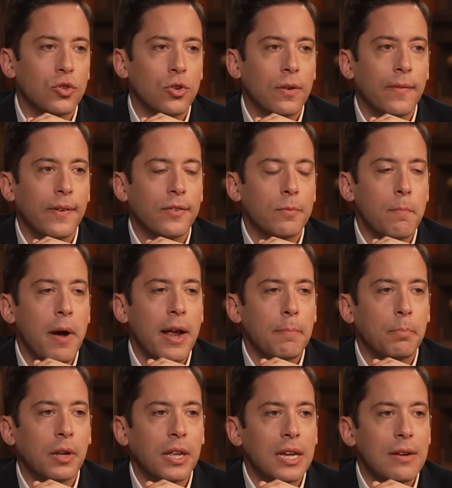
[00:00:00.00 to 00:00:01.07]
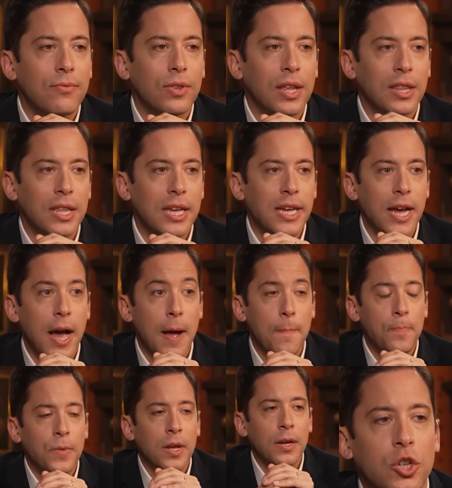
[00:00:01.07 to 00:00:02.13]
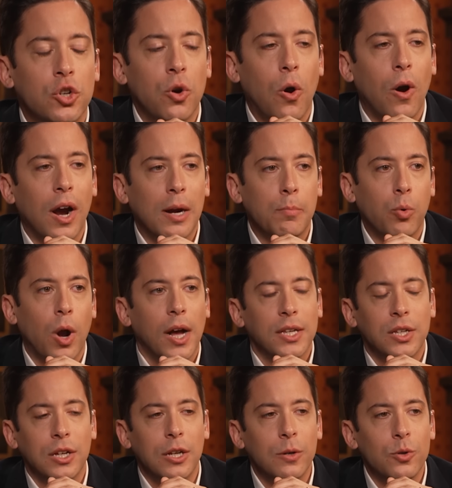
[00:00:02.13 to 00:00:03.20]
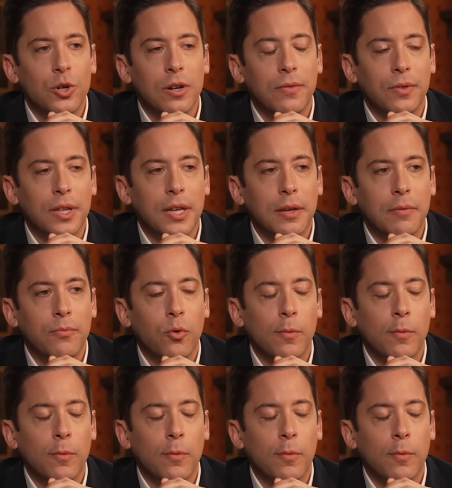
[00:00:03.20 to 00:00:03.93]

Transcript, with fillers: conservatives might believe that the uh, historic prosecution of the